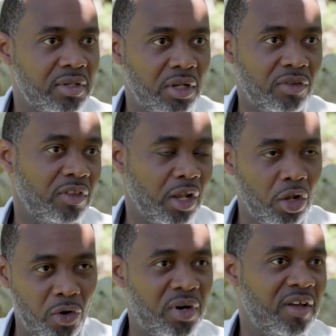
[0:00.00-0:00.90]
The
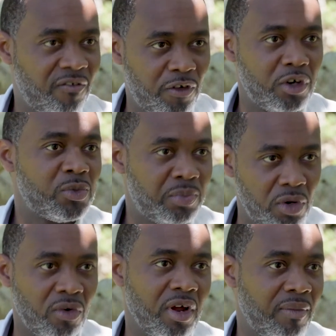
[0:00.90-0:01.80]
Learning First
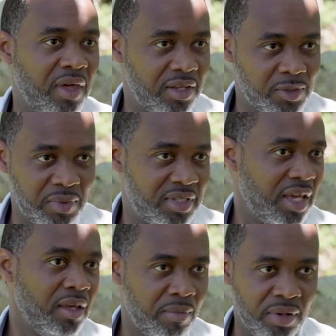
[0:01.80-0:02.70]
program that has been
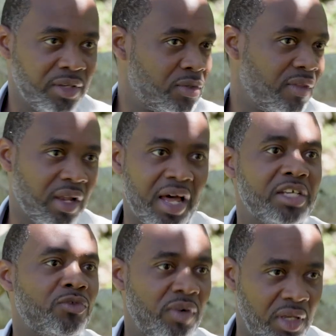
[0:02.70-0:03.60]
taking place over the
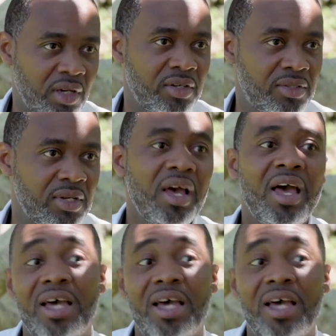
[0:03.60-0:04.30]
last 3 years